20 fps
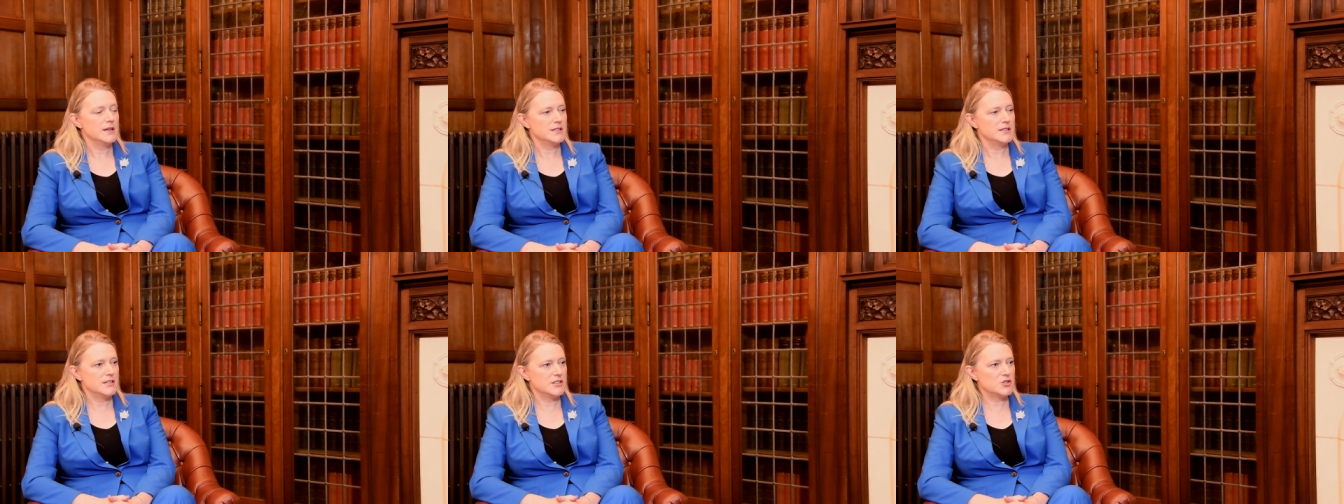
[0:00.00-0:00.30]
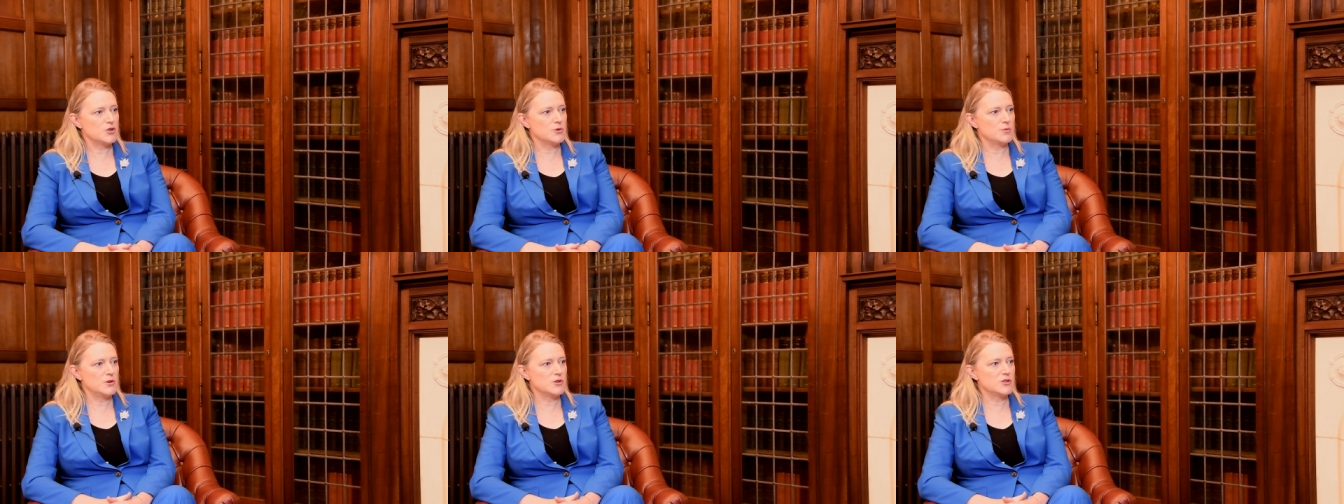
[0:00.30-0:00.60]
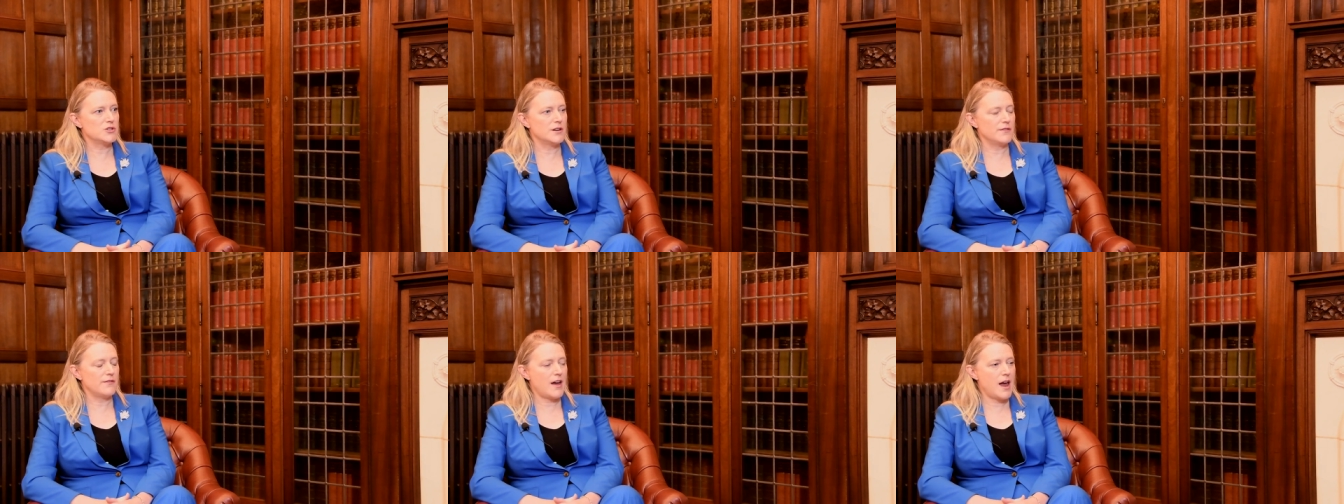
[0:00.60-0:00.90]

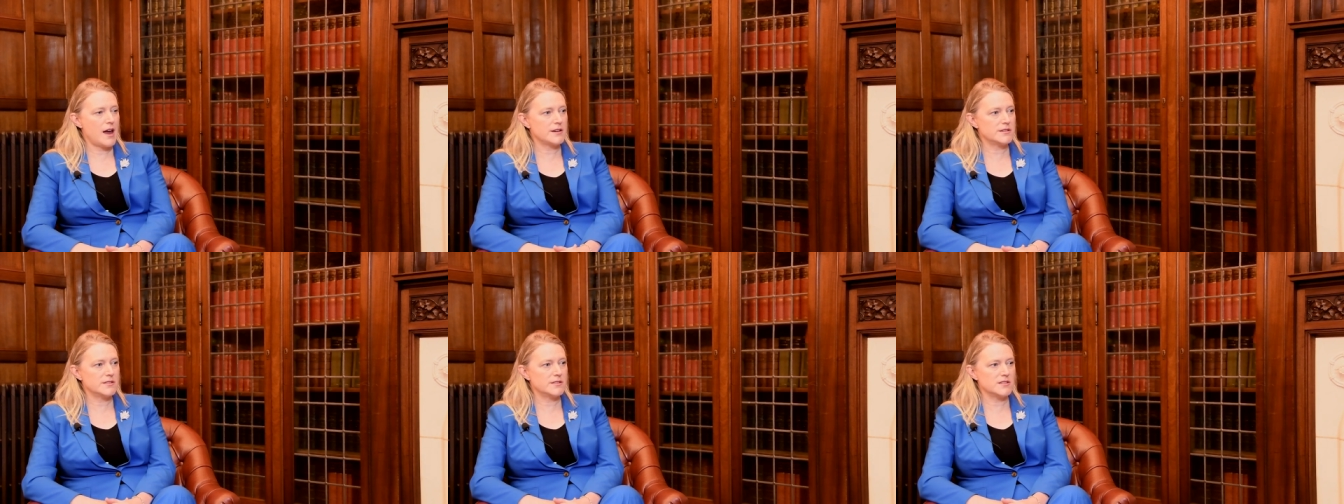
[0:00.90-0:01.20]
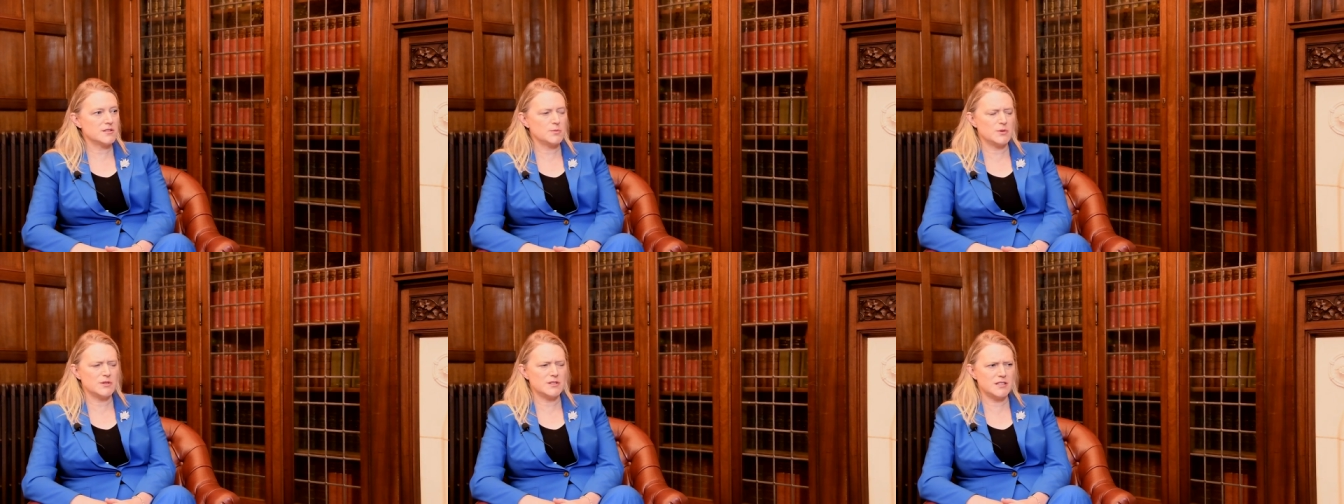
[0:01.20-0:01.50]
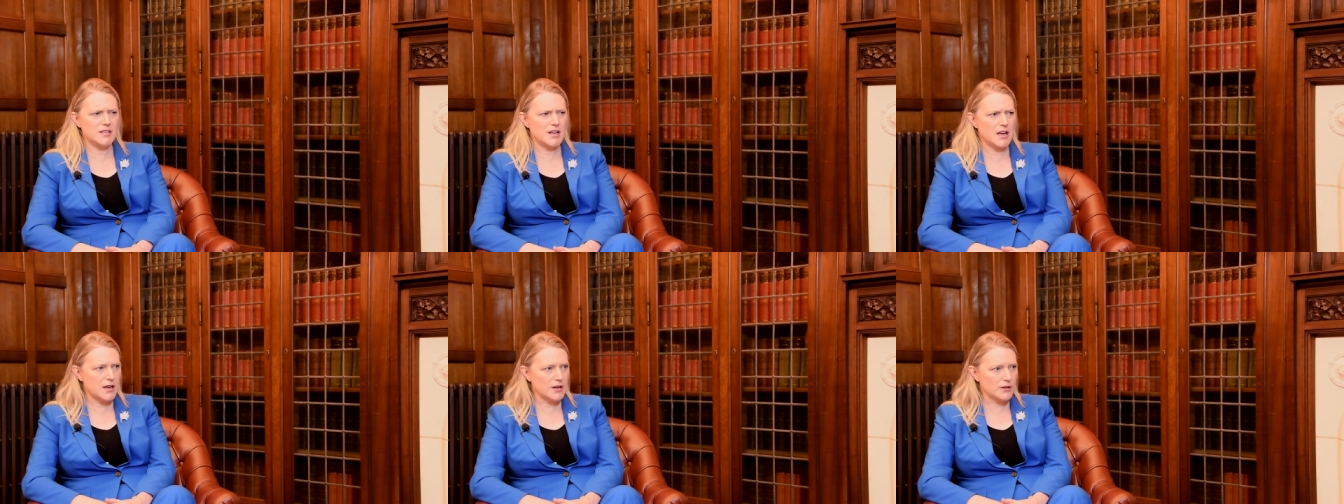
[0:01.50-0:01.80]
distribution of access,
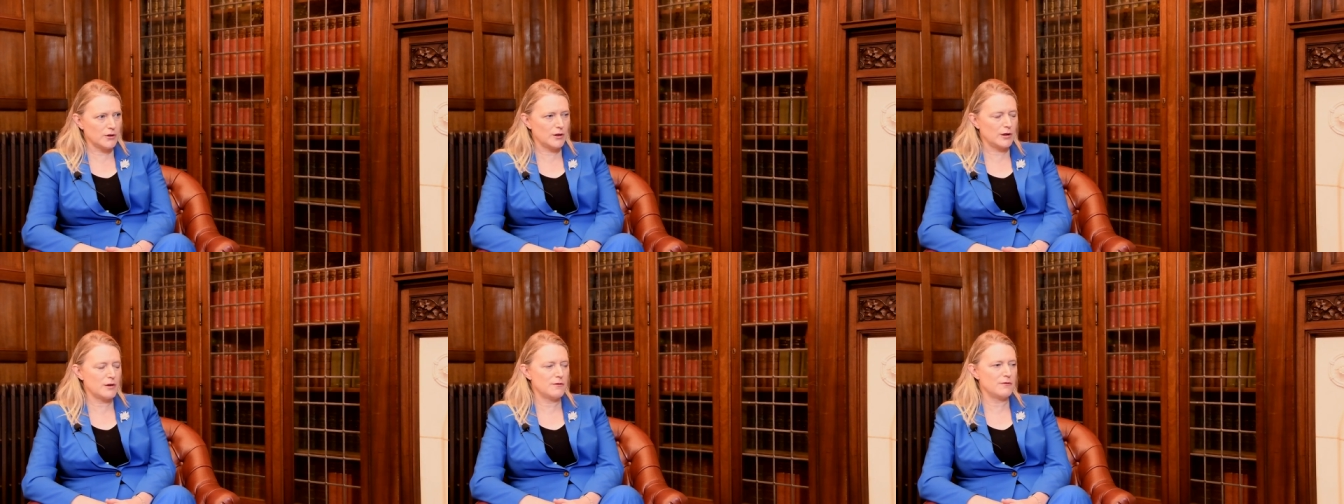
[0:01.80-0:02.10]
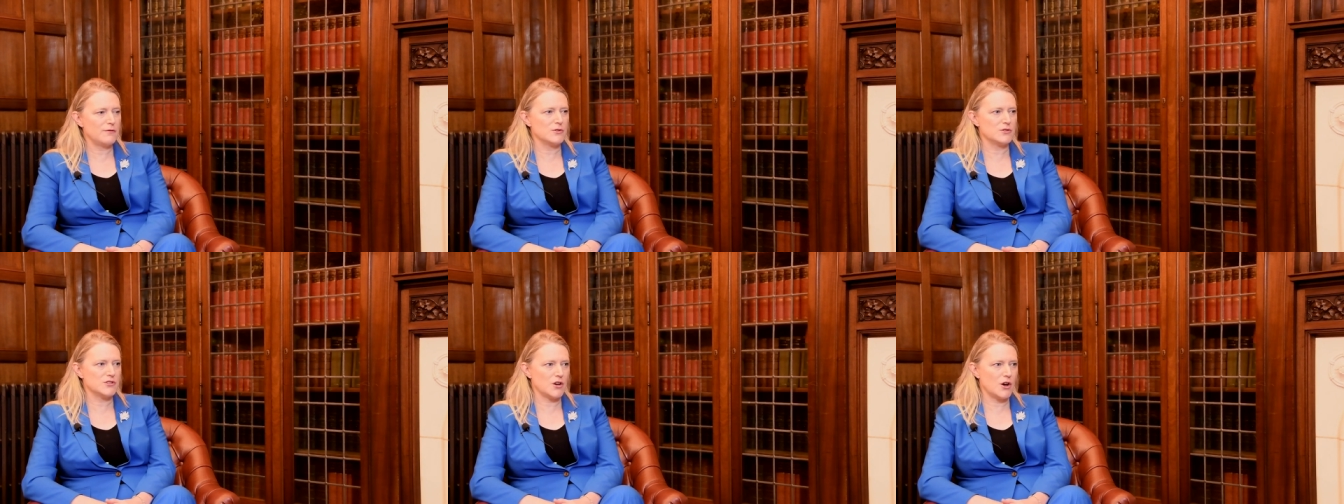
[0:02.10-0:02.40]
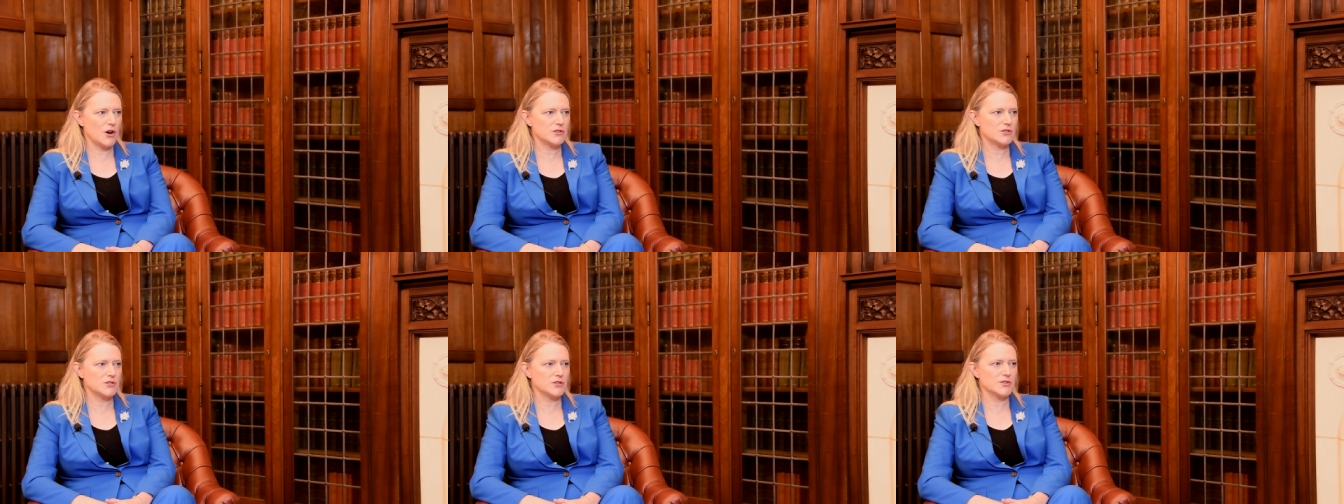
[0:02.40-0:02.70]
particularly for
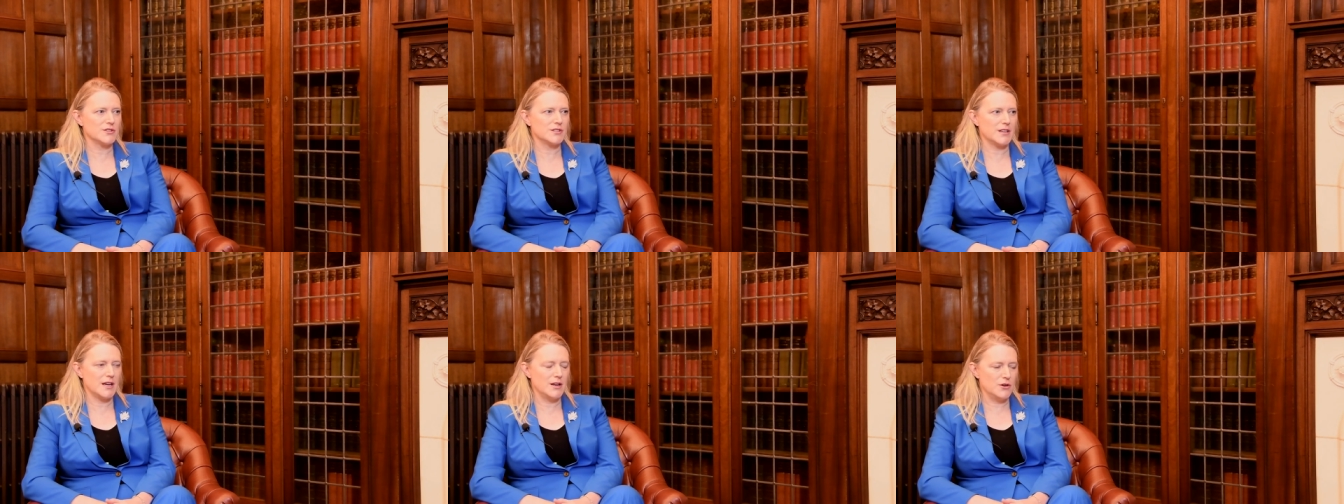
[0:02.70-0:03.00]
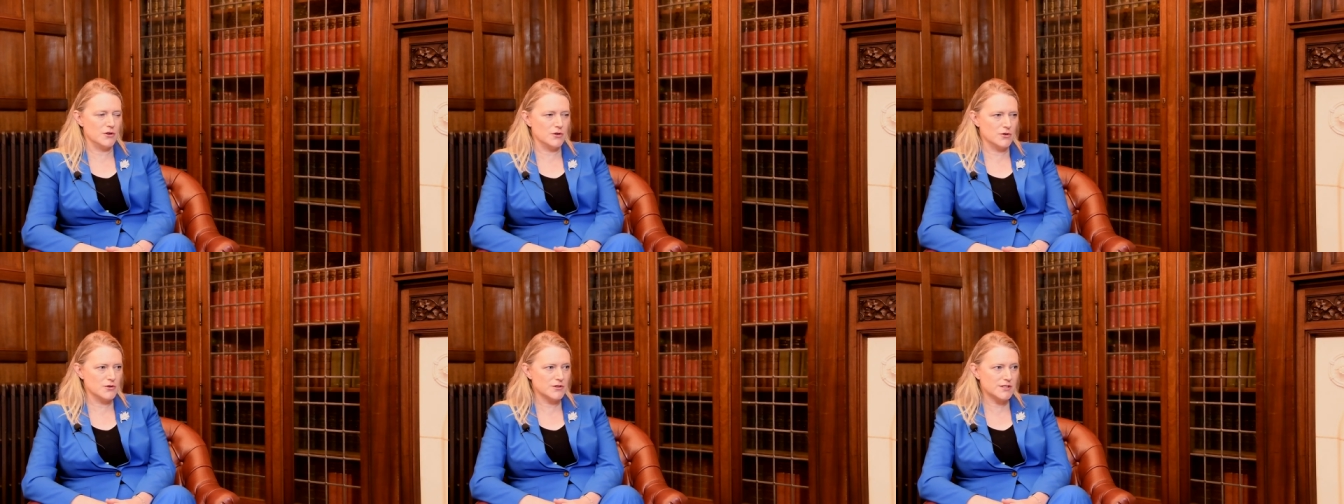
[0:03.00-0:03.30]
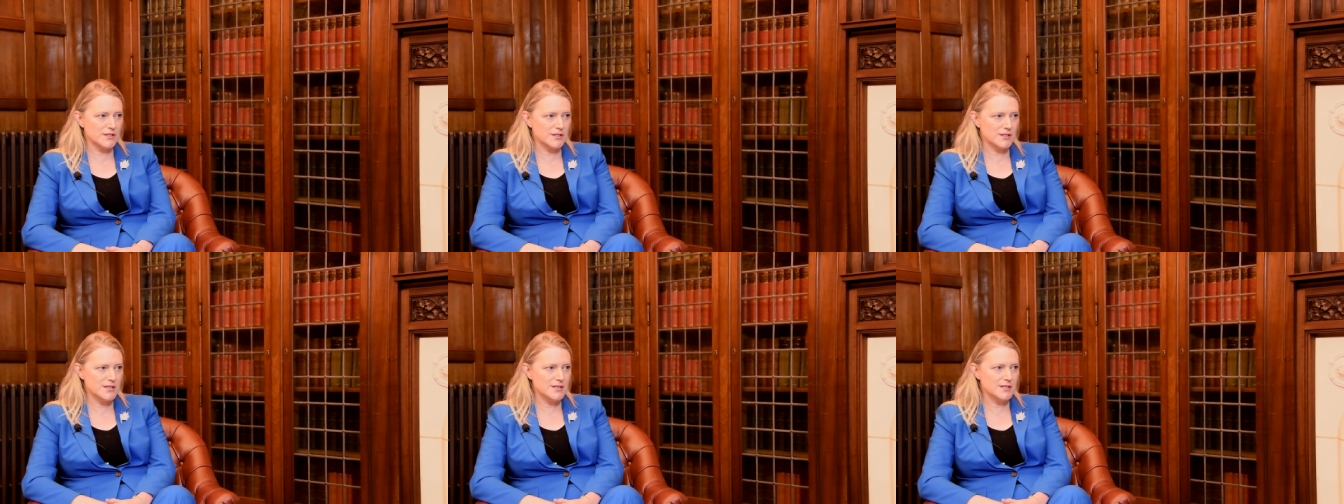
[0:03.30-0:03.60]
doctors and
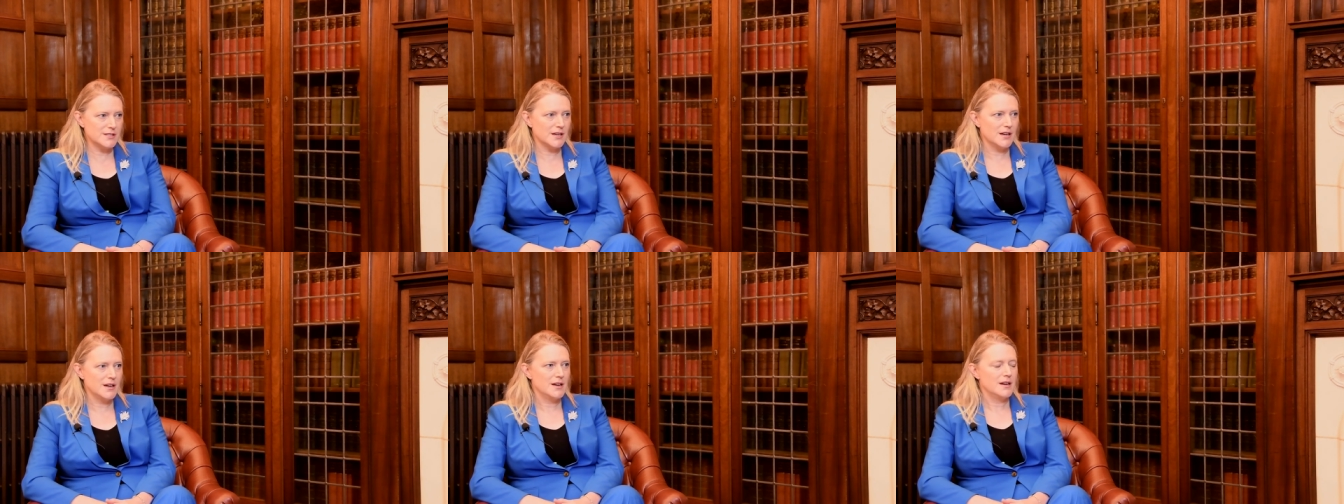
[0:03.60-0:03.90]
nurses